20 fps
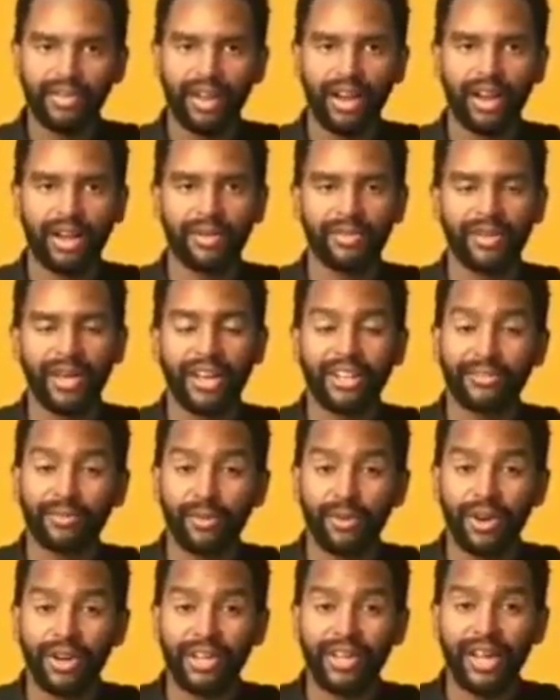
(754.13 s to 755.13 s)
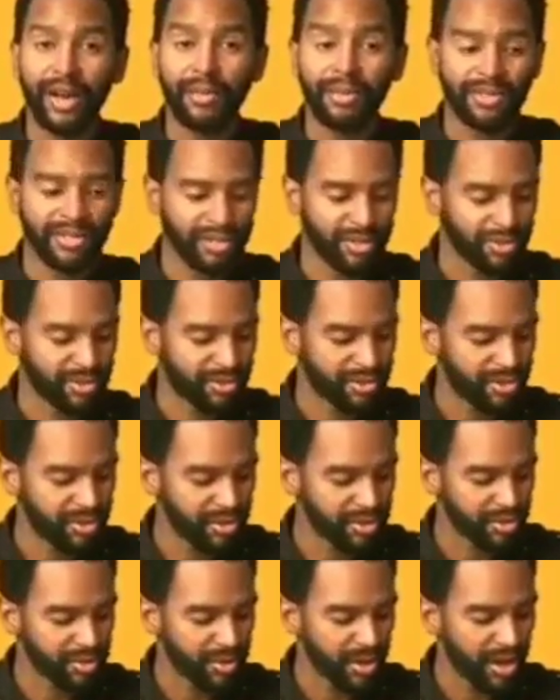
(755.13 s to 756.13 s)
I am exporting episode
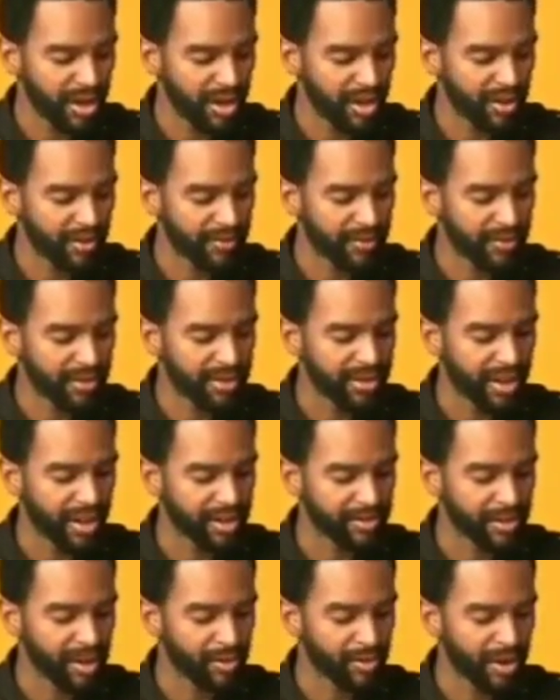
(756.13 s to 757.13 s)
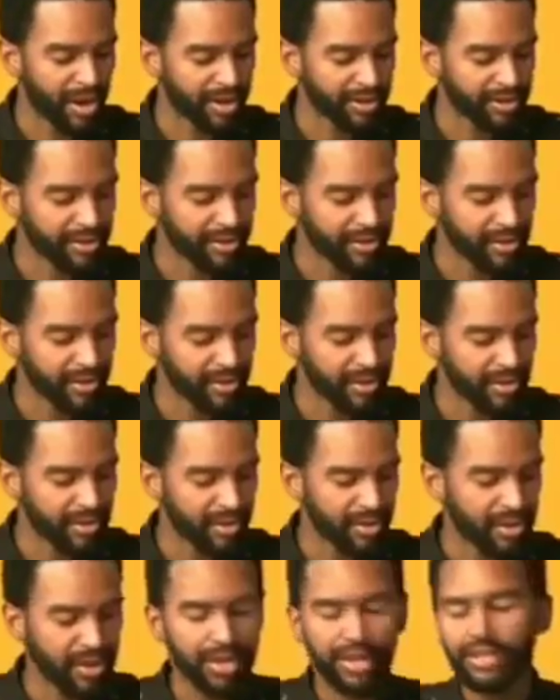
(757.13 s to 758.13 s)
2 of Not On My Watch.
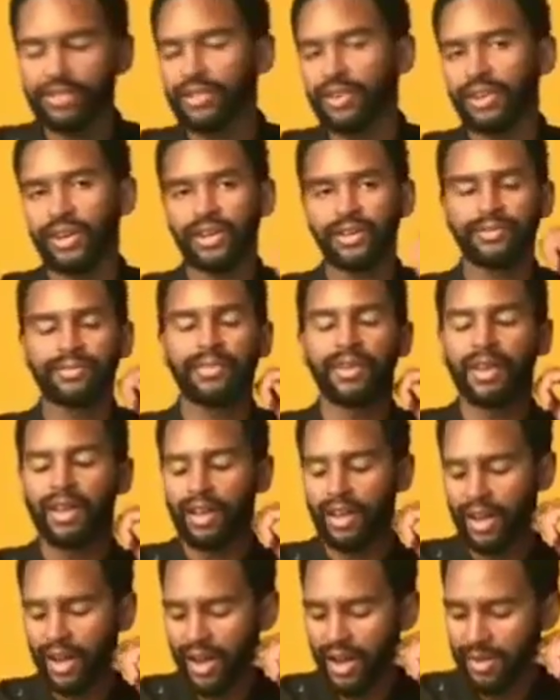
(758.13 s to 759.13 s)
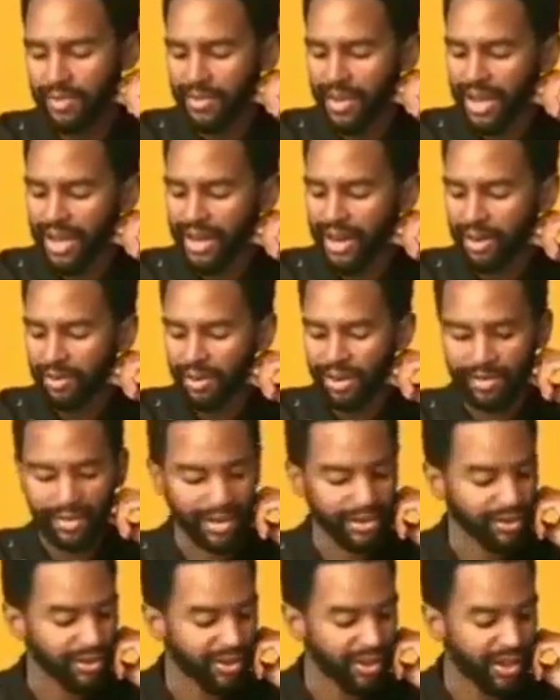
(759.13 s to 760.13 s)
So good. And I want to
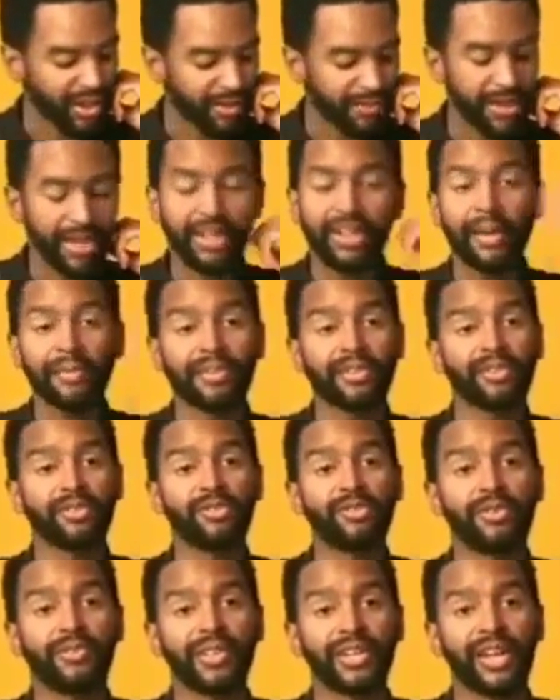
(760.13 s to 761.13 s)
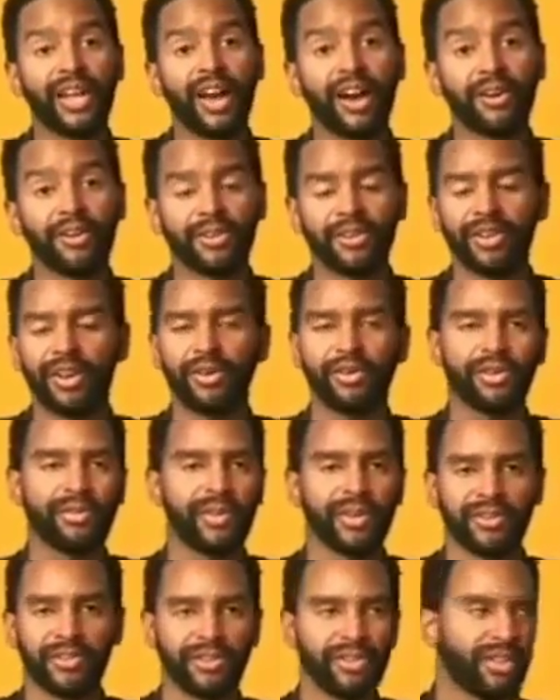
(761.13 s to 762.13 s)
make sure that, episode 2 of The Counter, and I want
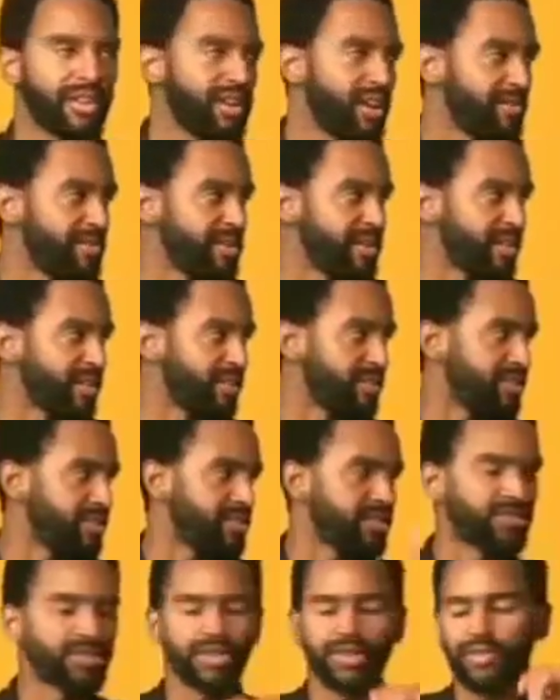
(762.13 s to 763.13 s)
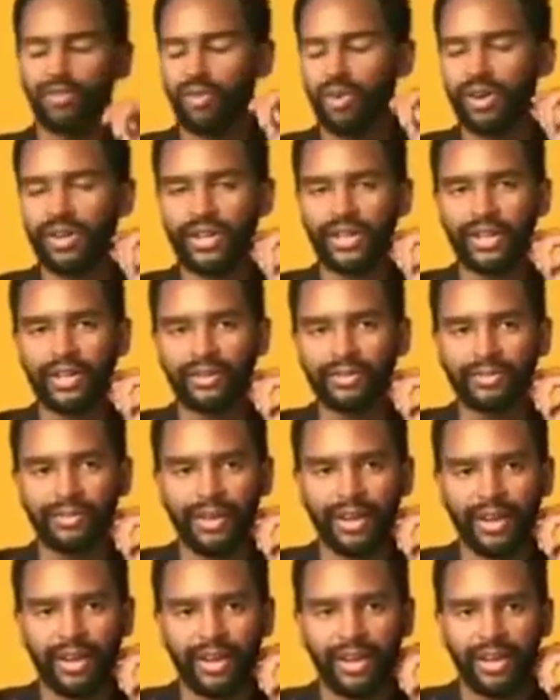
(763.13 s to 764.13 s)
to make sure that everything is sort of working
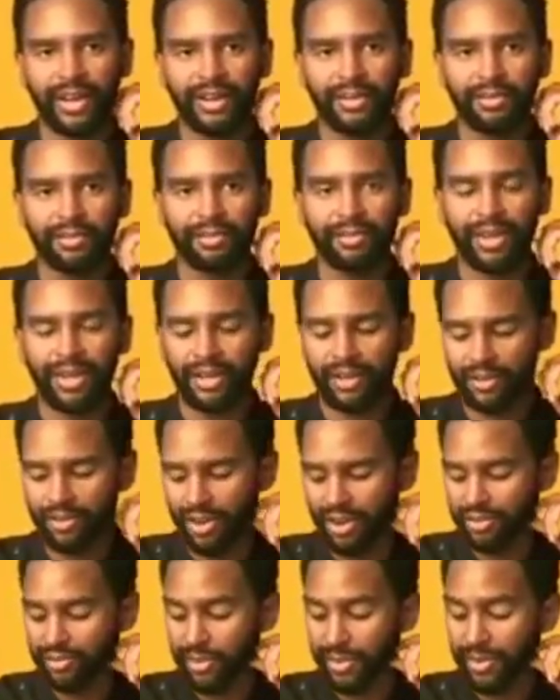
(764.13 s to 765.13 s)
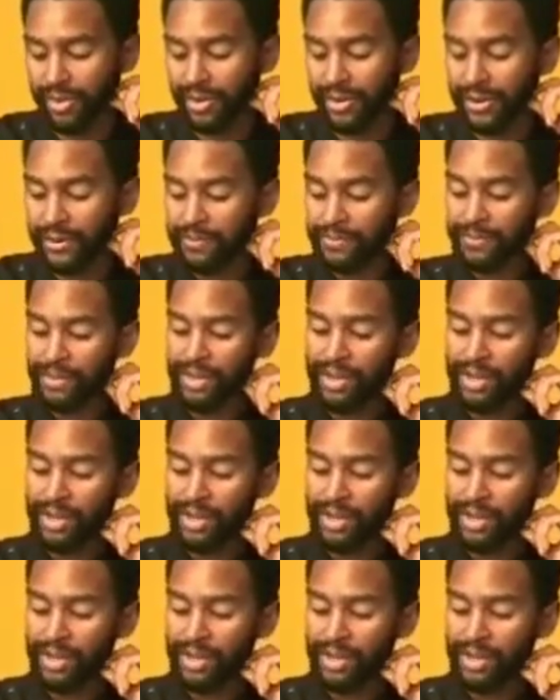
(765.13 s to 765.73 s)
and being cross-promoted.